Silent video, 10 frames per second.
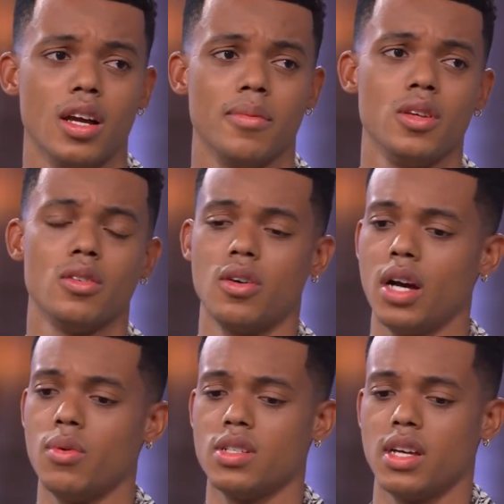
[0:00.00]
Um, you know, I
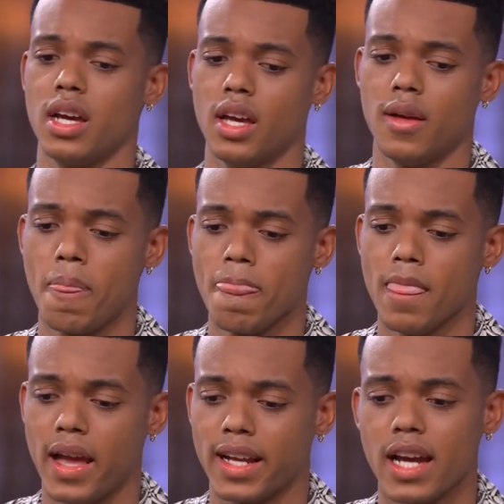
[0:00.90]
was uh,
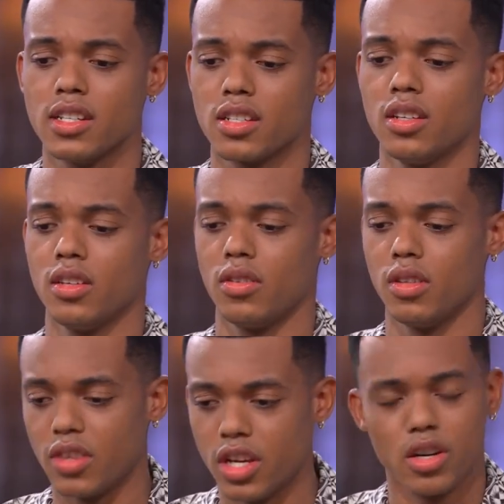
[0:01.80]
I got into
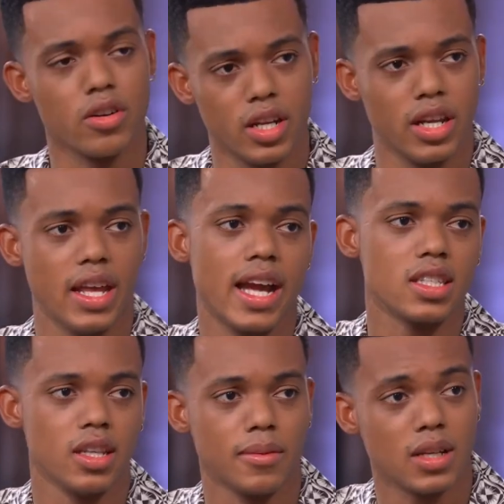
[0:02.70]
theater and, and
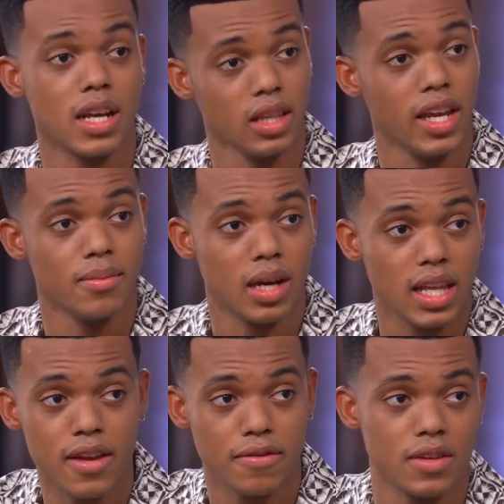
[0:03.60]
acting kind of late in my
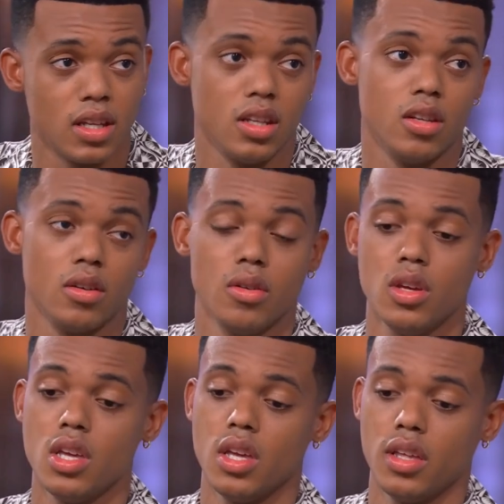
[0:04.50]
life, and yeah. you know,
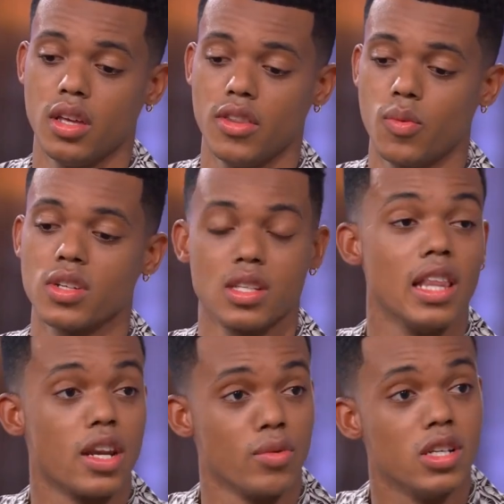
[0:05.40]
uh, there wasn't a
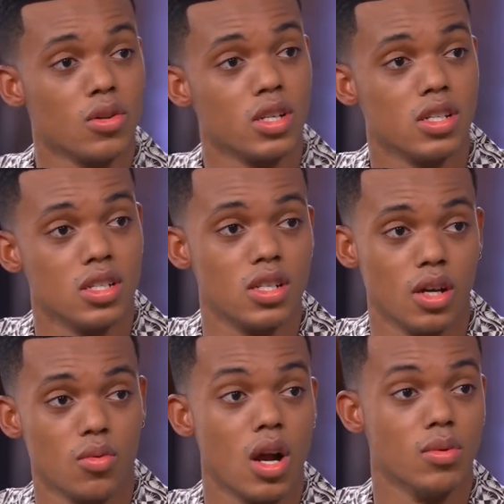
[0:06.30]
lot of resources uh,
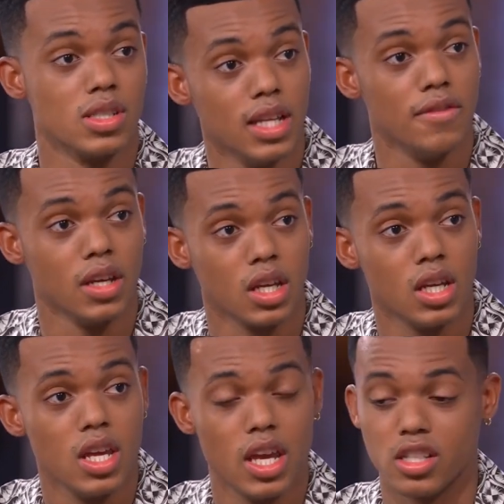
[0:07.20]
where I was living,
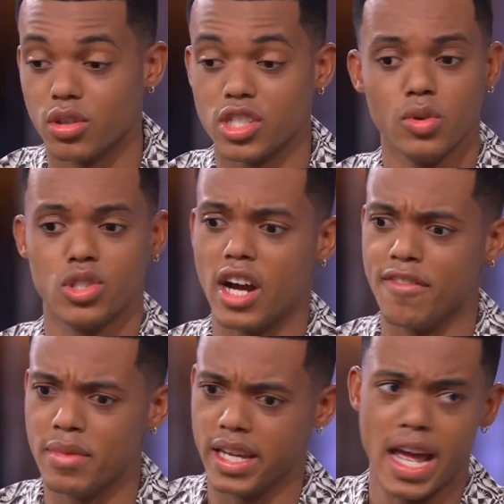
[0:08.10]
and so she would drive
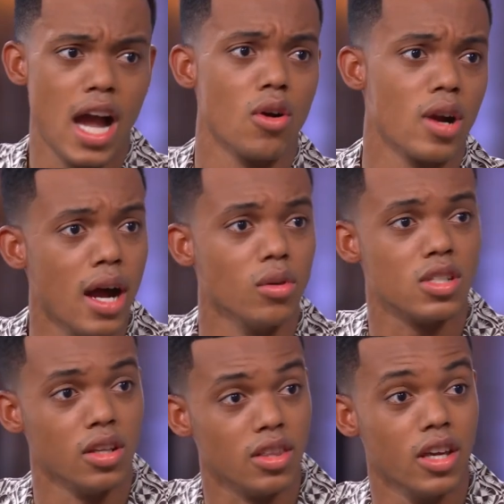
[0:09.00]
me an hour out
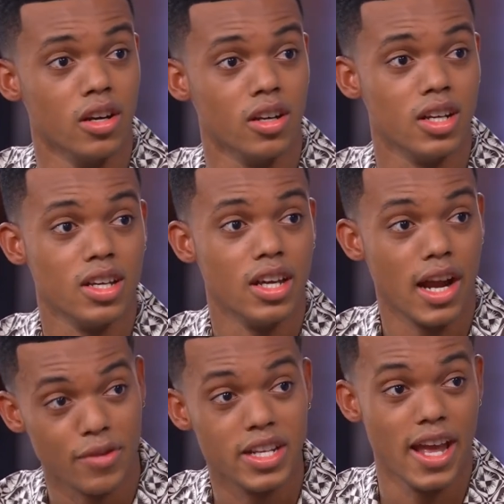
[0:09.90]
to the theater
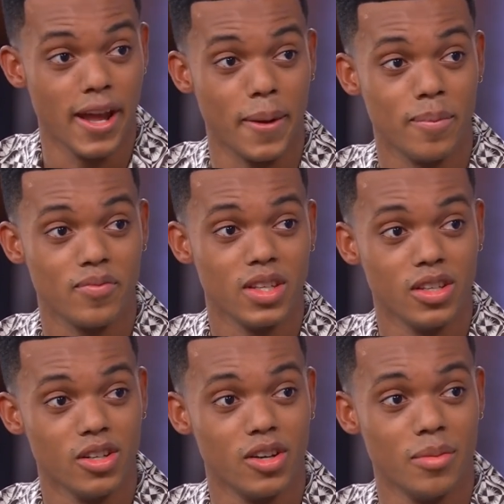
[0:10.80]
every day. Wow.
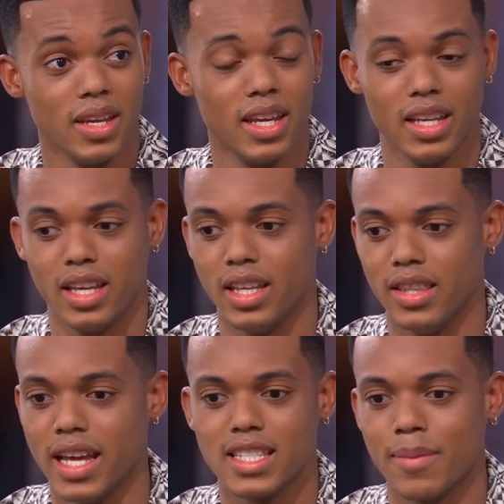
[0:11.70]
You know what I mean? And,
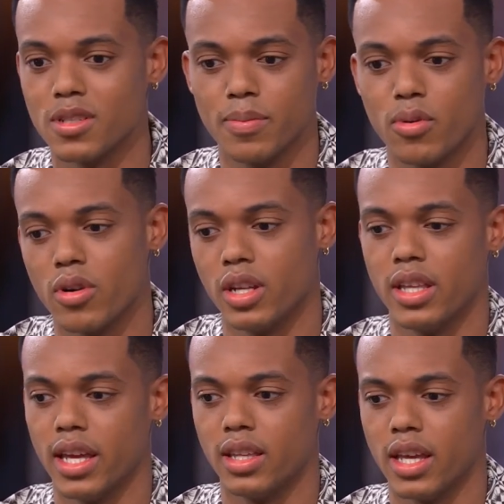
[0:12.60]
and that type of support
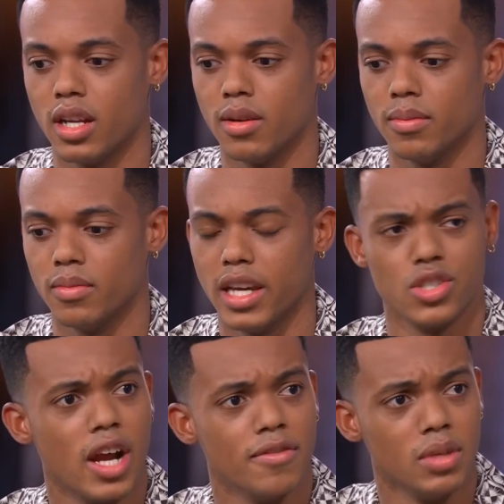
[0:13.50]
that that um, that
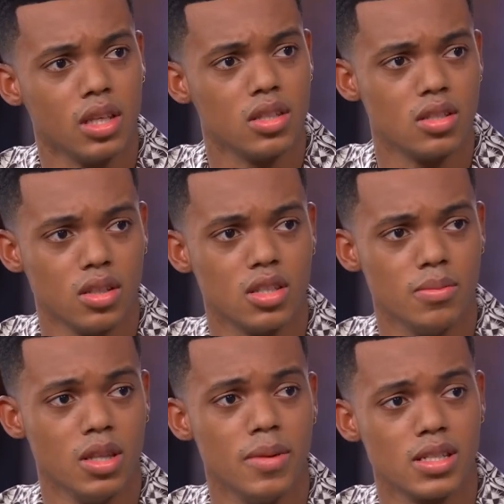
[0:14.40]
drove me to to
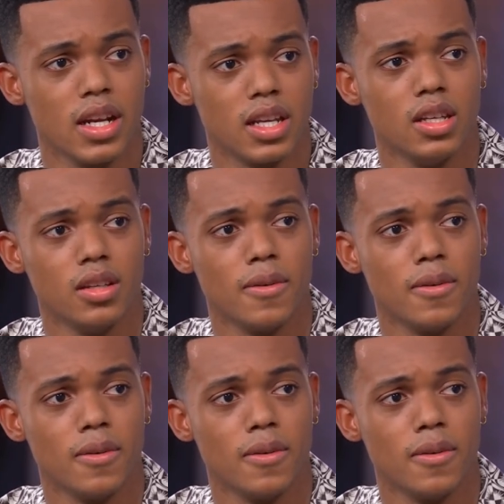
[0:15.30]
be the best that I could.